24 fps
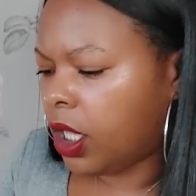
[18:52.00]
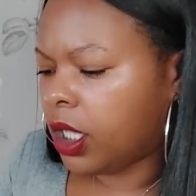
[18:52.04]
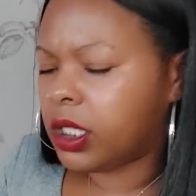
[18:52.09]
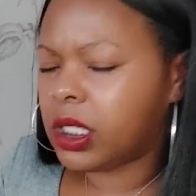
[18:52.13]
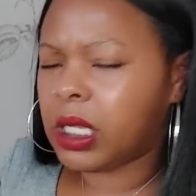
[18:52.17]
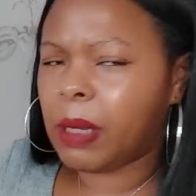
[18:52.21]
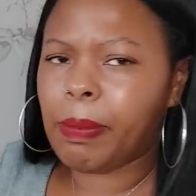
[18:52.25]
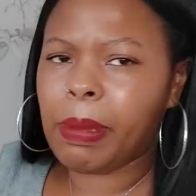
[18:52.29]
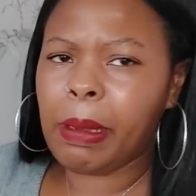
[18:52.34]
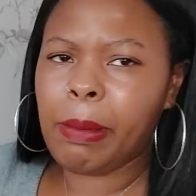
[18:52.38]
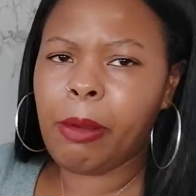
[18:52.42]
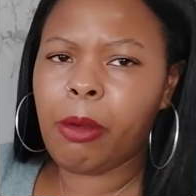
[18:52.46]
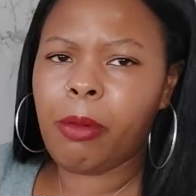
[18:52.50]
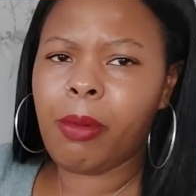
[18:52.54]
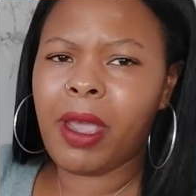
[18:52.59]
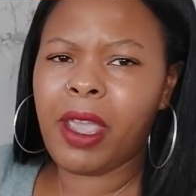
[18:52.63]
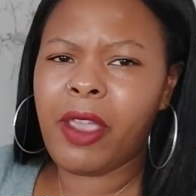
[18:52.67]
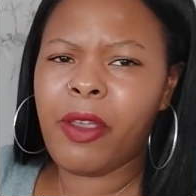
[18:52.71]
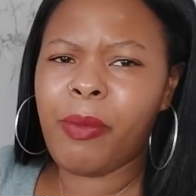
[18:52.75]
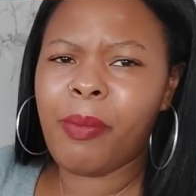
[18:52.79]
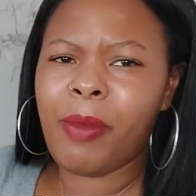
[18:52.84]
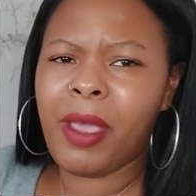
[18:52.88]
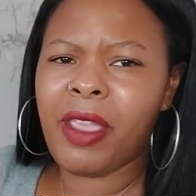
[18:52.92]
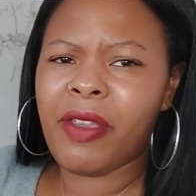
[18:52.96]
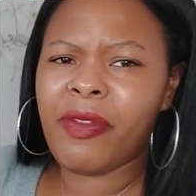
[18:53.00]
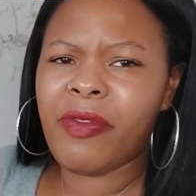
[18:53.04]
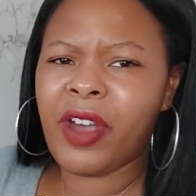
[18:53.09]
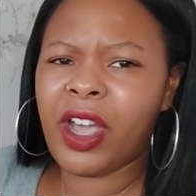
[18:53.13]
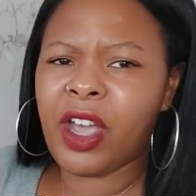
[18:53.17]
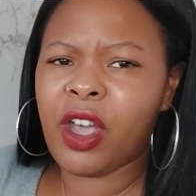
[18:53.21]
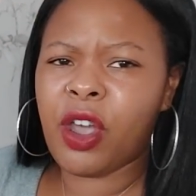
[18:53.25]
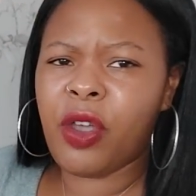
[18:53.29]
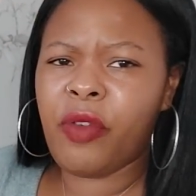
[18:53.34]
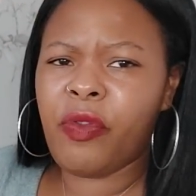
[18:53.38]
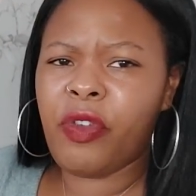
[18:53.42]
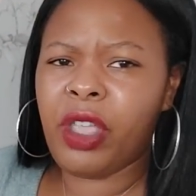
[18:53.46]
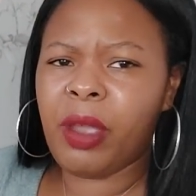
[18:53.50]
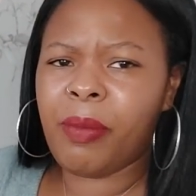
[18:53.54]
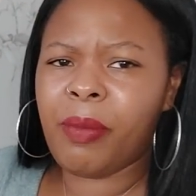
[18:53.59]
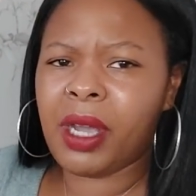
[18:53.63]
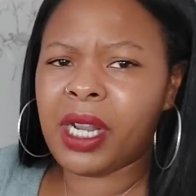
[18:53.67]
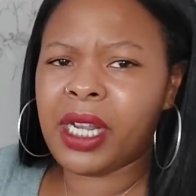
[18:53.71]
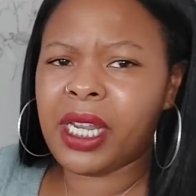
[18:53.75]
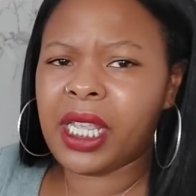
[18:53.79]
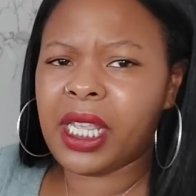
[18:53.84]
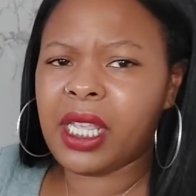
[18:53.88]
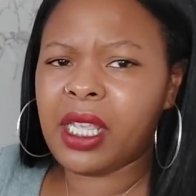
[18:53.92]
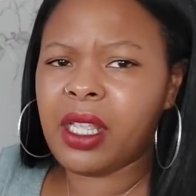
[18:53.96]
Some people may fight over your
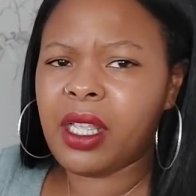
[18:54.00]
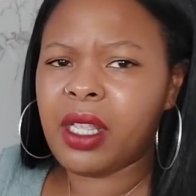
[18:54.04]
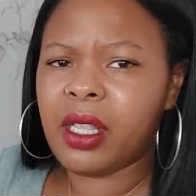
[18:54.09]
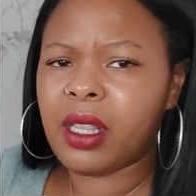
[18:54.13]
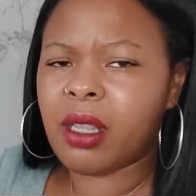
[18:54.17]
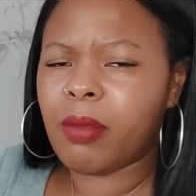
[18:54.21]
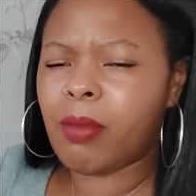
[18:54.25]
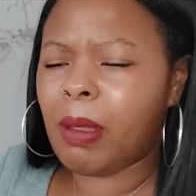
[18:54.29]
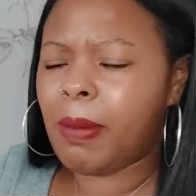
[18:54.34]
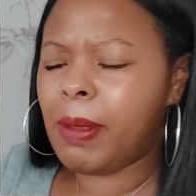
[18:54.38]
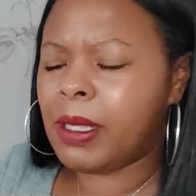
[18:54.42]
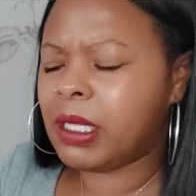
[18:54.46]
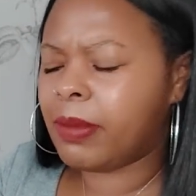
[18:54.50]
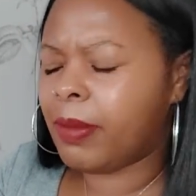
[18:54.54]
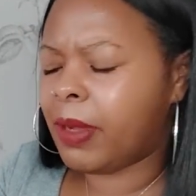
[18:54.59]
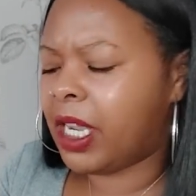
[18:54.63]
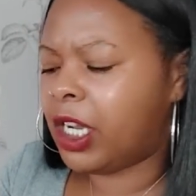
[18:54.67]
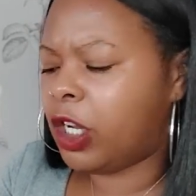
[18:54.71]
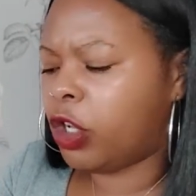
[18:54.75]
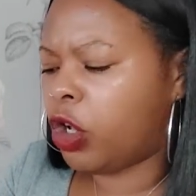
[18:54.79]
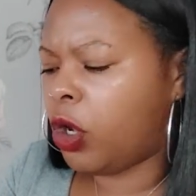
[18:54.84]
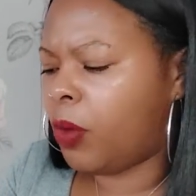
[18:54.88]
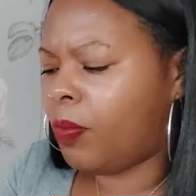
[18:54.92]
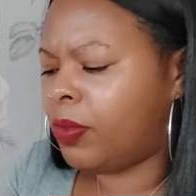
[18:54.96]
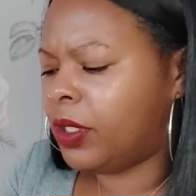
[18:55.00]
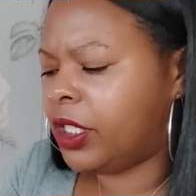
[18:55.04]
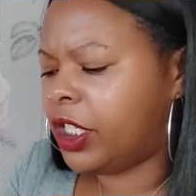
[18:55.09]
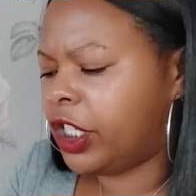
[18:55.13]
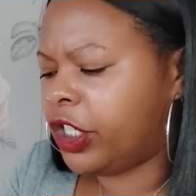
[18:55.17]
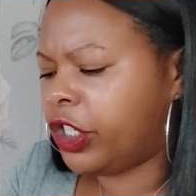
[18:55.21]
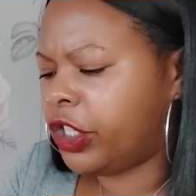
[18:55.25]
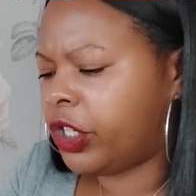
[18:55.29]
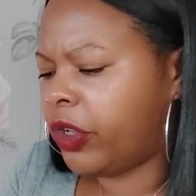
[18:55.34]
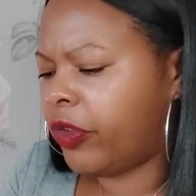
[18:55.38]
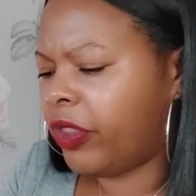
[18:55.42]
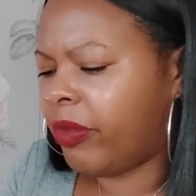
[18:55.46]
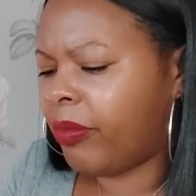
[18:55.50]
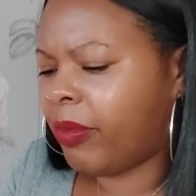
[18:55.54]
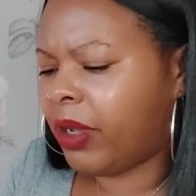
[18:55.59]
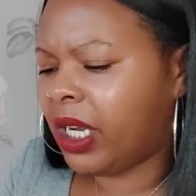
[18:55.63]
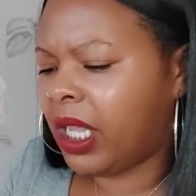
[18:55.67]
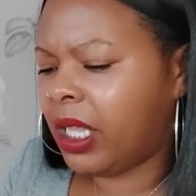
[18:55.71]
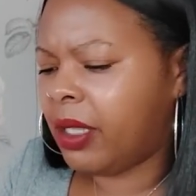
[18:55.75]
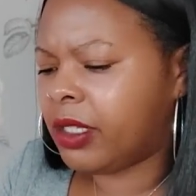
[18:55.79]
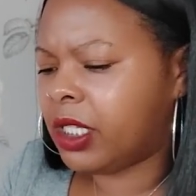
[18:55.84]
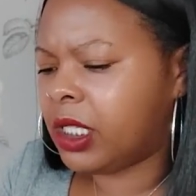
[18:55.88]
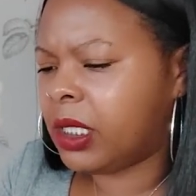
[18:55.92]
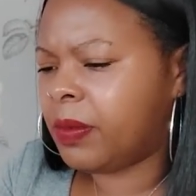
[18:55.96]
money. There may be some kind of competition of the
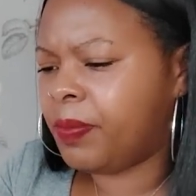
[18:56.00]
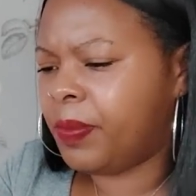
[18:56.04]
money.